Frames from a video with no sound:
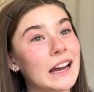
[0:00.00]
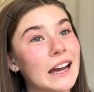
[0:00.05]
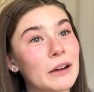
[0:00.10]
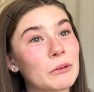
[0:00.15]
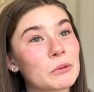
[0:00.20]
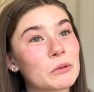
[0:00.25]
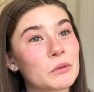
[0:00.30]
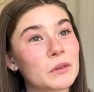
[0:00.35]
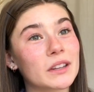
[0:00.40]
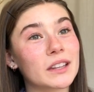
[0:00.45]
I
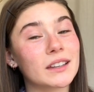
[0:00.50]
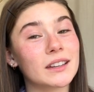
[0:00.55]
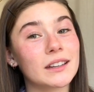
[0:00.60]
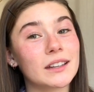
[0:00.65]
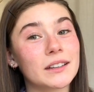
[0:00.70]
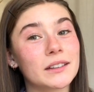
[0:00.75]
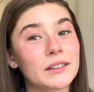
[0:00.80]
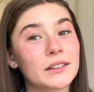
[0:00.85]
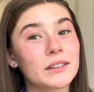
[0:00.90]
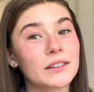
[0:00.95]
would
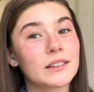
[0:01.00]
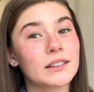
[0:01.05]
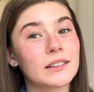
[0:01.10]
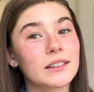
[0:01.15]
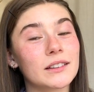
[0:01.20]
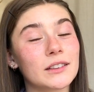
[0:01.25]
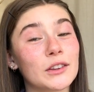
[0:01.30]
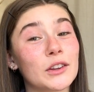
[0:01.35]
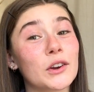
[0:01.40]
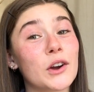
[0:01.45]
really
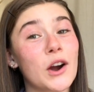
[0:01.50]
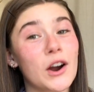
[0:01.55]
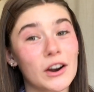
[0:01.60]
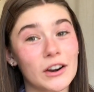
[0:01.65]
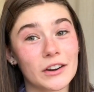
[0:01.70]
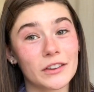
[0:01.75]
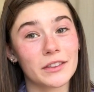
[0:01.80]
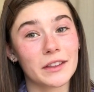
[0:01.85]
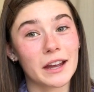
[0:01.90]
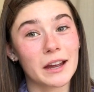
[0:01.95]
look
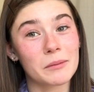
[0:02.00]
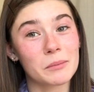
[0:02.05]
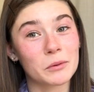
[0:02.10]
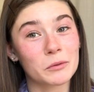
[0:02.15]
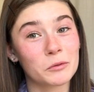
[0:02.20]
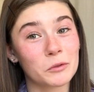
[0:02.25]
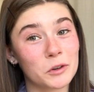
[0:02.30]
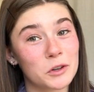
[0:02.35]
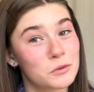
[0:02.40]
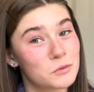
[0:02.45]
hard at that
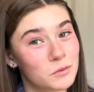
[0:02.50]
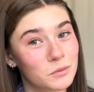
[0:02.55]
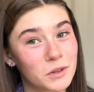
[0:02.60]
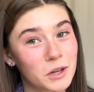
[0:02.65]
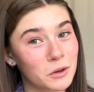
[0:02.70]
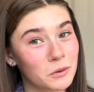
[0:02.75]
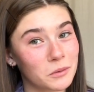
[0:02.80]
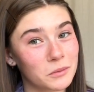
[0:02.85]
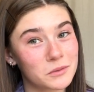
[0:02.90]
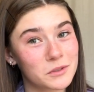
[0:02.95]
before you
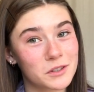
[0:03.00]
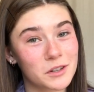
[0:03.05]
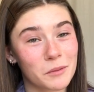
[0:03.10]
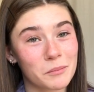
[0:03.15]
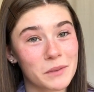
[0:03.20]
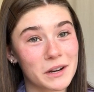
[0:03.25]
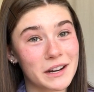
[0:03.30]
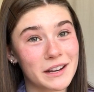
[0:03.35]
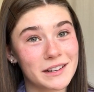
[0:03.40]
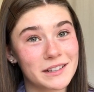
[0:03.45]
go
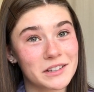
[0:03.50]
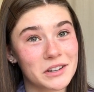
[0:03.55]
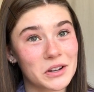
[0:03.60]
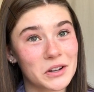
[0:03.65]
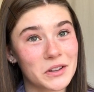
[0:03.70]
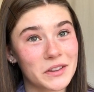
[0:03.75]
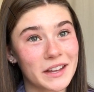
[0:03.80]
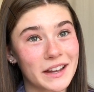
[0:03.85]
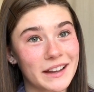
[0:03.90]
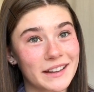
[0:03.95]
jumping into
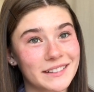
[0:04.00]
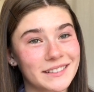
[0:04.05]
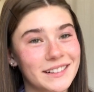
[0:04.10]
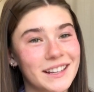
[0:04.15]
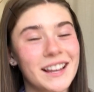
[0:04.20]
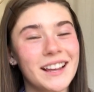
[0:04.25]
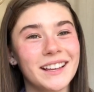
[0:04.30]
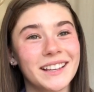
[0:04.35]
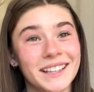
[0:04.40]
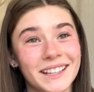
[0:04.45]
all that.
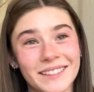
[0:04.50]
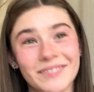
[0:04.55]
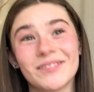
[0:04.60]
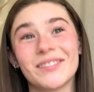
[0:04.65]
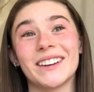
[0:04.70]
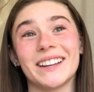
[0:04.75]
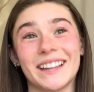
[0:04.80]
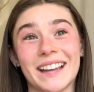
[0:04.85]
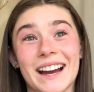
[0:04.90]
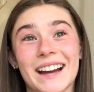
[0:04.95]

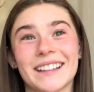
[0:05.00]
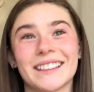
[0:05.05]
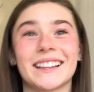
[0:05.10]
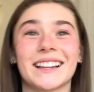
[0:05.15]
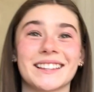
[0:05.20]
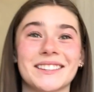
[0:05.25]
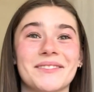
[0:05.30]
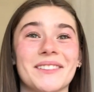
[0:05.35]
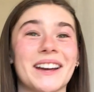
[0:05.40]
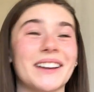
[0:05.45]
But yeah,
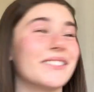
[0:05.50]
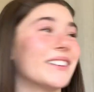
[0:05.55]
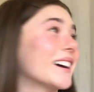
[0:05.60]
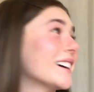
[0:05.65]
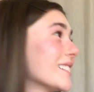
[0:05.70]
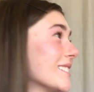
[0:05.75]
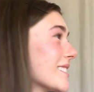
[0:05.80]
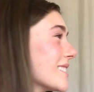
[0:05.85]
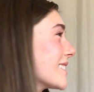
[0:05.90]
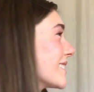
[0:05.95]
that's my advice.